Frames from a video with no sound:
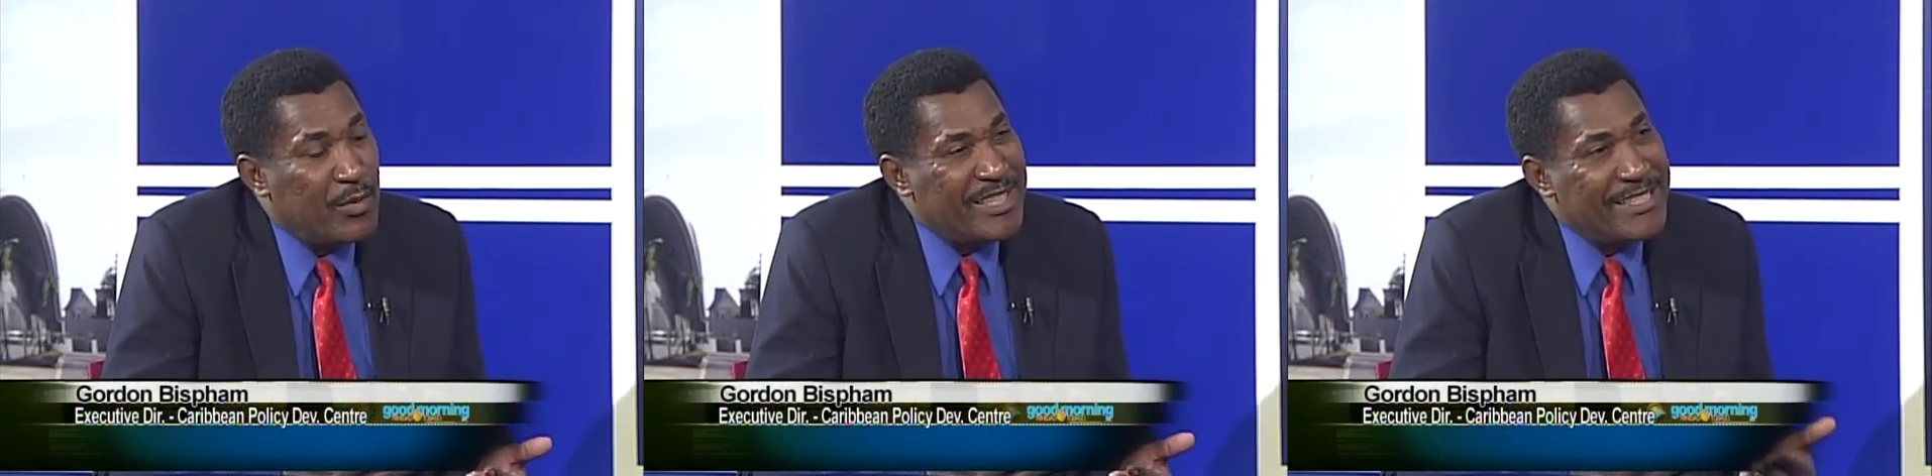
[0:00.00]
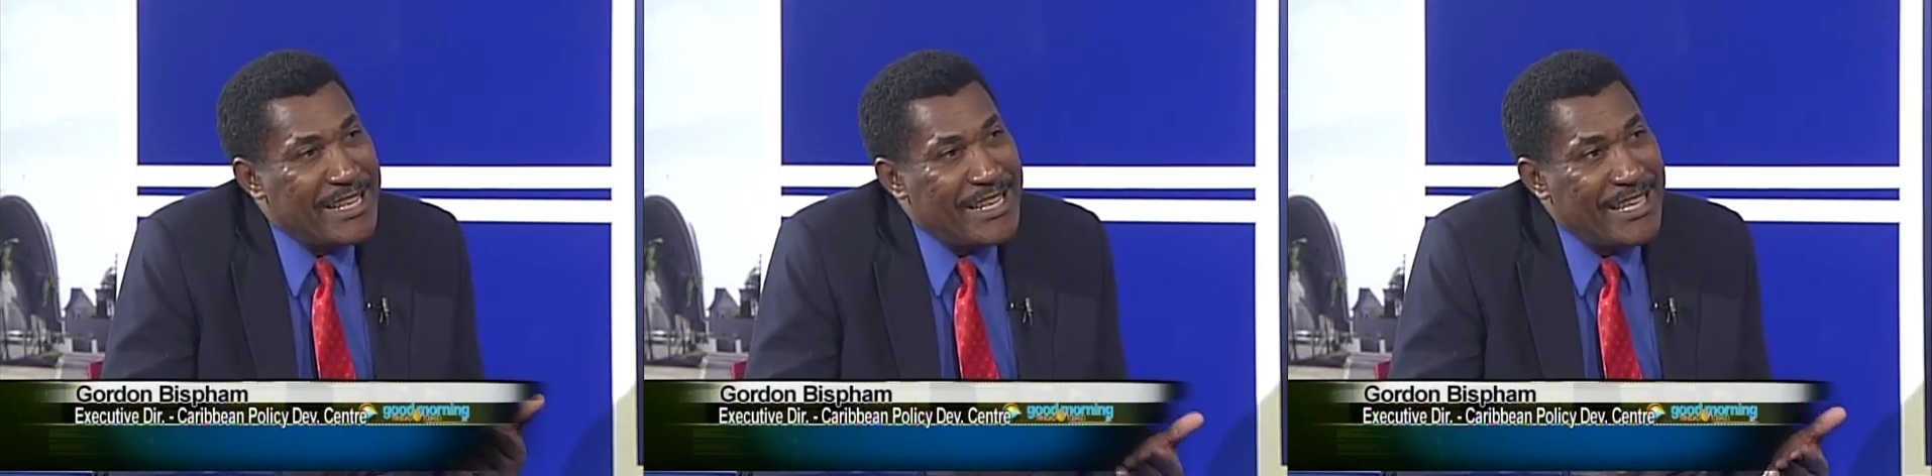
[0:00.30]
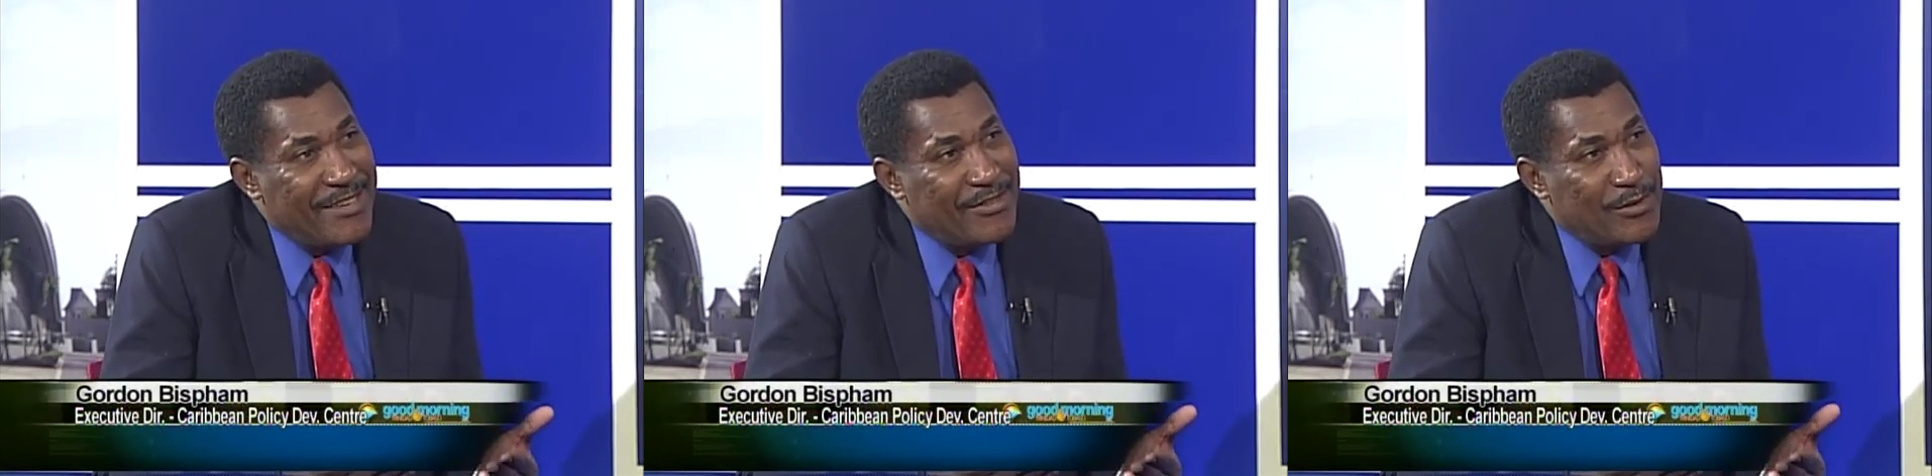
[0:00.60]
which then
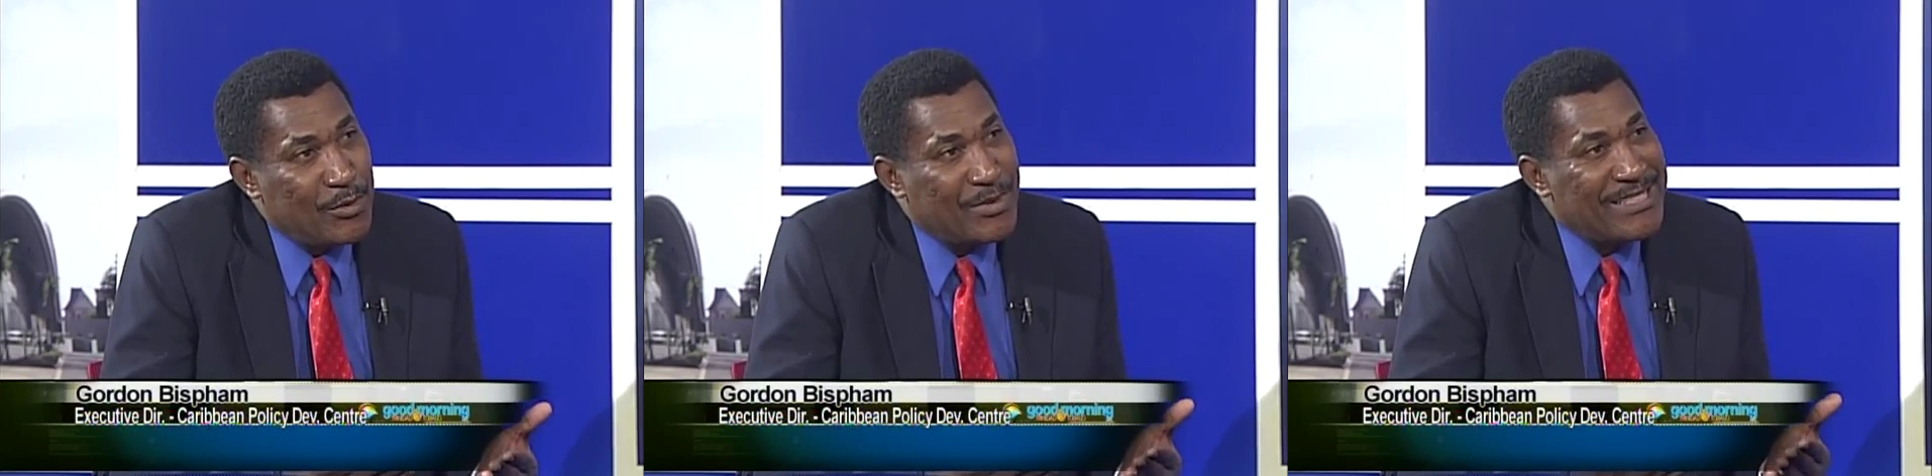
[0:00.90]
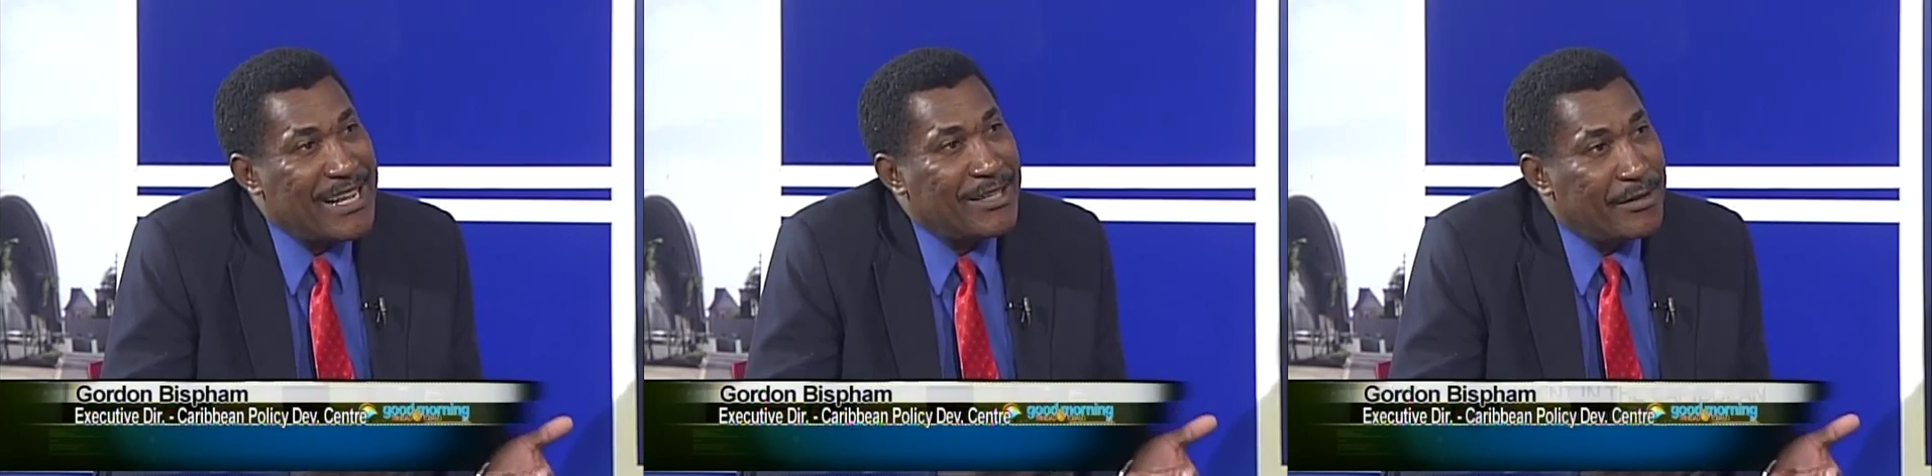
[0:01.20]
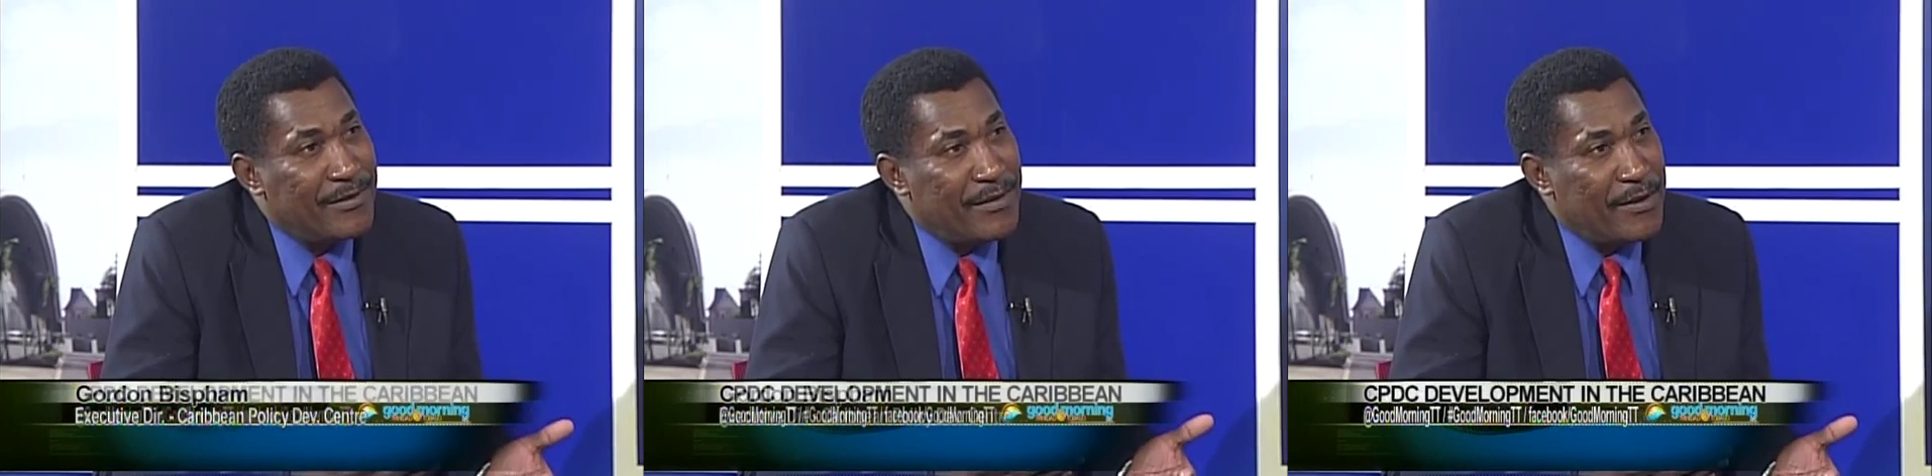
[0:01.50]
leads to a standard
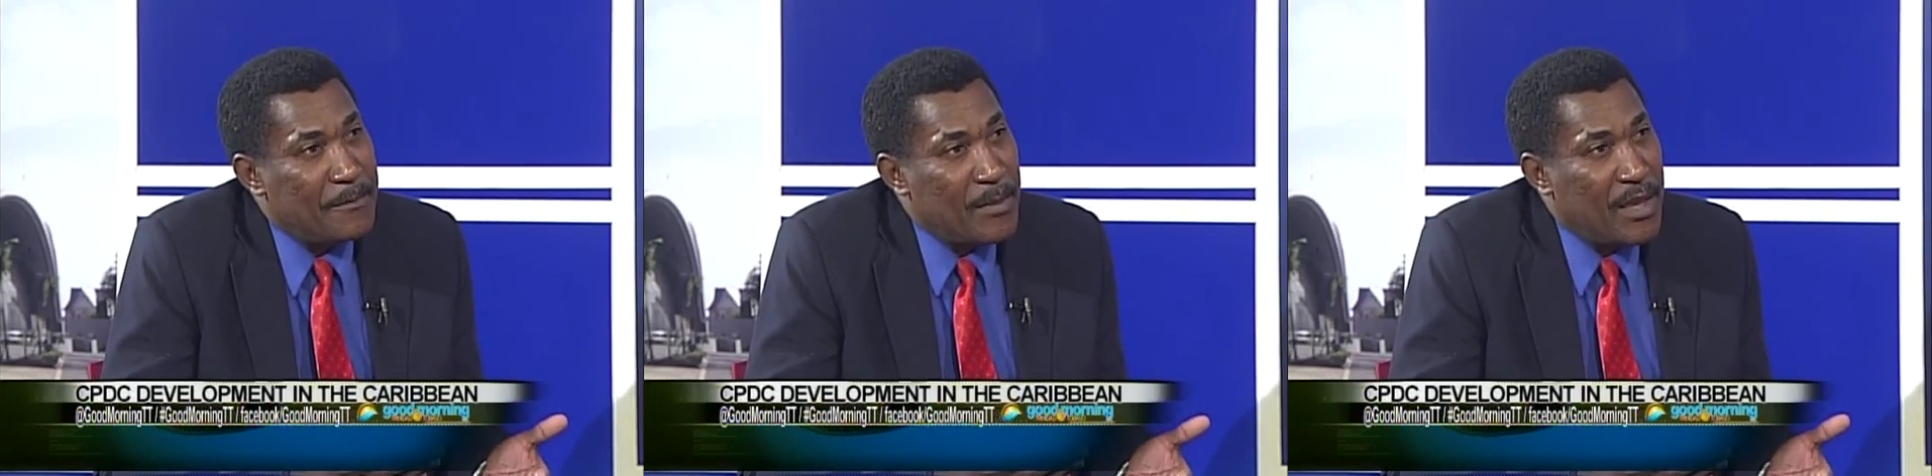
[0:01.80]
of living